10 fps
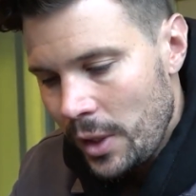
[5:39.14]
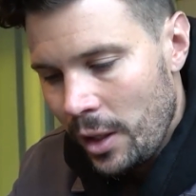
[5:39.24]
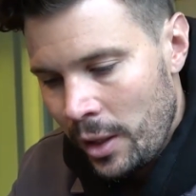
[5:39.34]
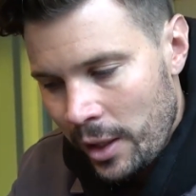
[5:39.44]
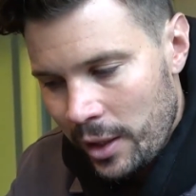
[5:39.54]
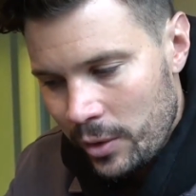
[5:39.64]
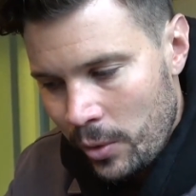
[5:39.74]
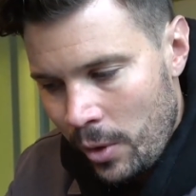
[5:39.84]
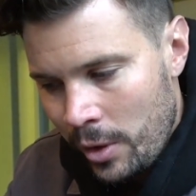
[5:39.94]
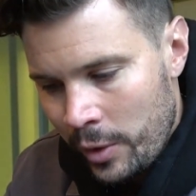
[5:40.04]
And I can
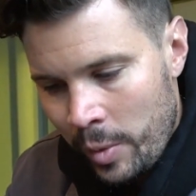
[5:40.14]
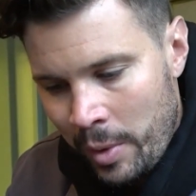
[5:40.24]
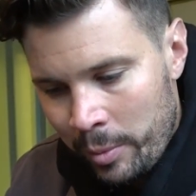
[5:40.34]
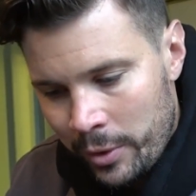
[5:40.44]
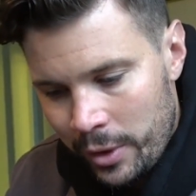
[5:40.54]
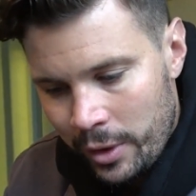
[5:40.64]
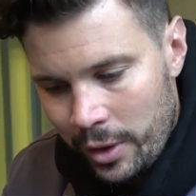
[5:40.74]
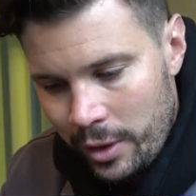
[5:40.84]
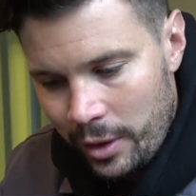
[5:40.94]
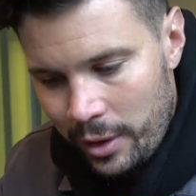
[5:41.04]
go on. I remember
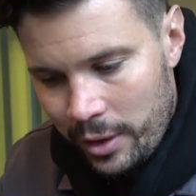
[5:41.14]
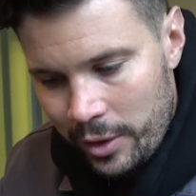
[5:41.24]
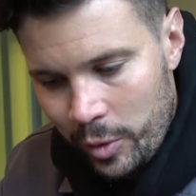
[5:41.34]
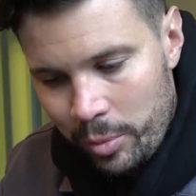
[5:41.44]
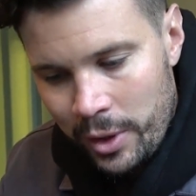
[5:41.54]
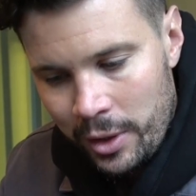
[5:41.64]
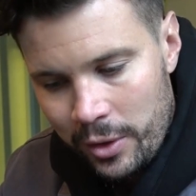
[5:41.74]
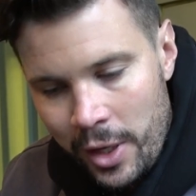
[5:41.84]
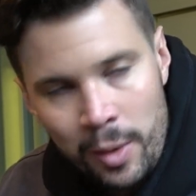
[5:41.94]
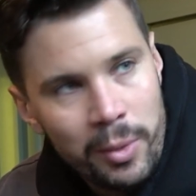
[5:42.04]
Robin
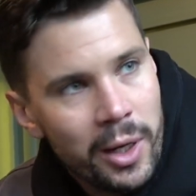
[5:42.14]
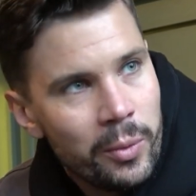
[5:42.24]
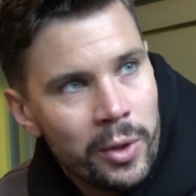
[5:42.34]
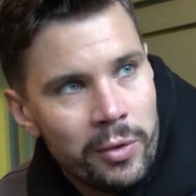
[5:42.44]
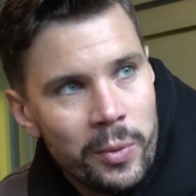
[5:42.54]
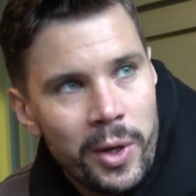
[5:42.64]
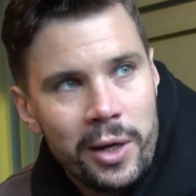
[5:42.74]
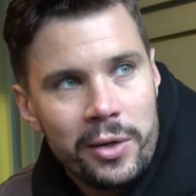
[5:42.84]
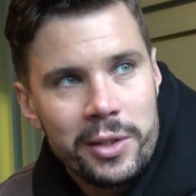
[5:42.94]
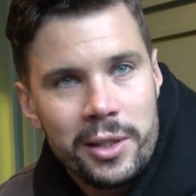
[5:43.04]
Stjernberg, one of the
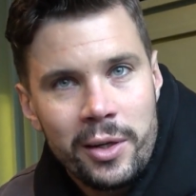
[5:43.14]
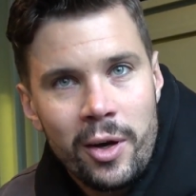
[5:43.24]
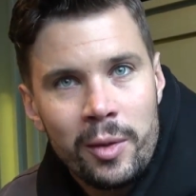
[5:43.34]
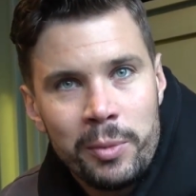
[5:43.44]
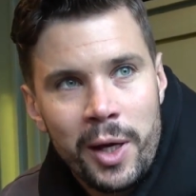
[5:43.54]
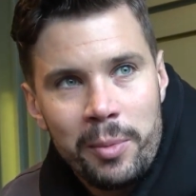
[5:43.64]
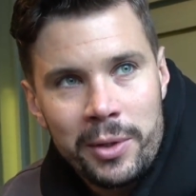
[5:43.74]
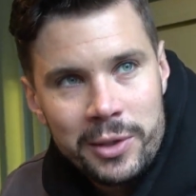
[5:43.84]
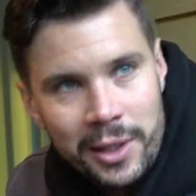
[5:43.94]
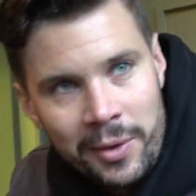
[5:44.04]
writers, he called me up and
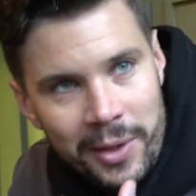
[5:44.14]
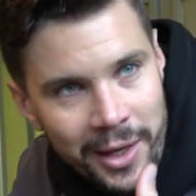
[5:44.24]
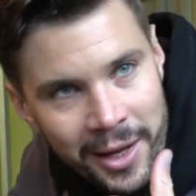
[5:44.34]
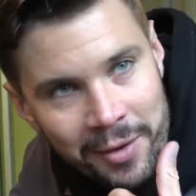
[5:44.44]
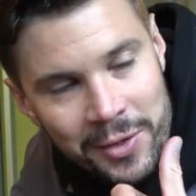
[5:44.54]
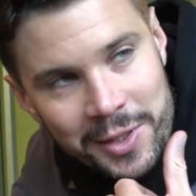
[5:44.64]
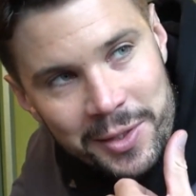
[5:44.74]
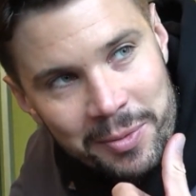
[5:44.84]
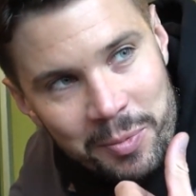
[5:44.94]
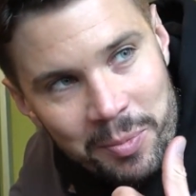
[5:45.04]
was like, I have
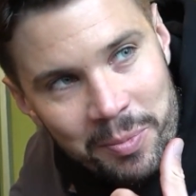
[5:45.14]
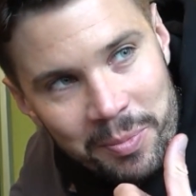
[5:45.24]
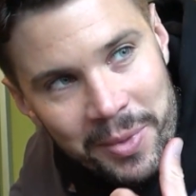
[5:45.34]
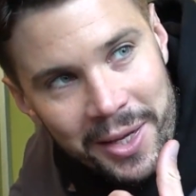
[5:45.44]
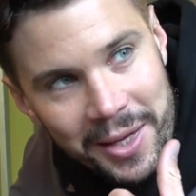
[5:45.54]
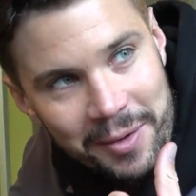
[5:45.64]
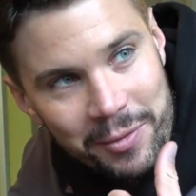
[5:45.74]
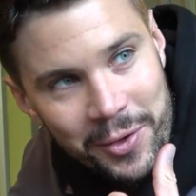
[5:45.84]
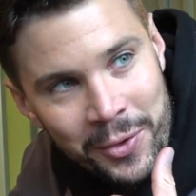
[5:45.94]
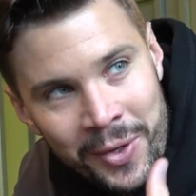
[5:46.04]
this big hit
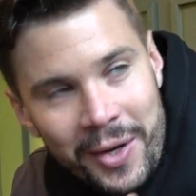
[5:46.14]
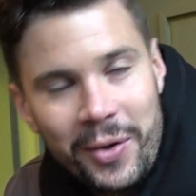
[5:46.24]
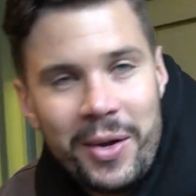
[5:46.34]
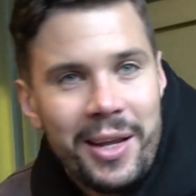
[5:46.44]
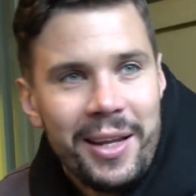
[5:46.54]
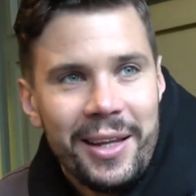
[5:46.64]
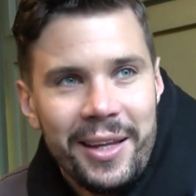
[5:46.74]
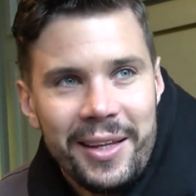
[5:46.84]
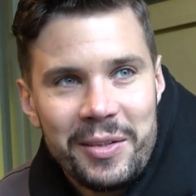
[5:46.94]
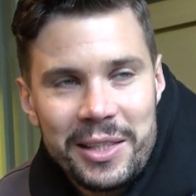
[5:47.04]
for you now.
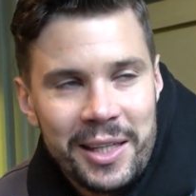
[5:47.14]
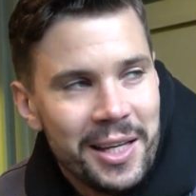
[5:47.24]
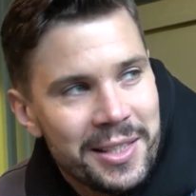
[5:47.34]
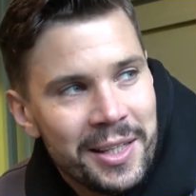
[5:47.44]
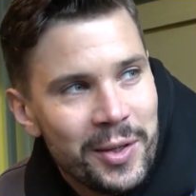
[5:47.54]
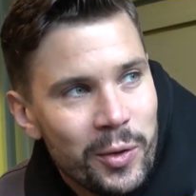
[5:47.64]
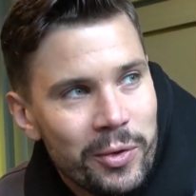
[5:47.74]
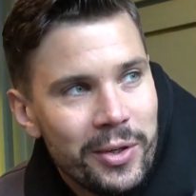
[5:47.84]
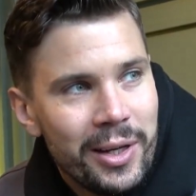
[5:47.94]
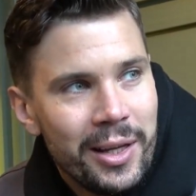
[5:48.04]
And I was like, yeah, send it over.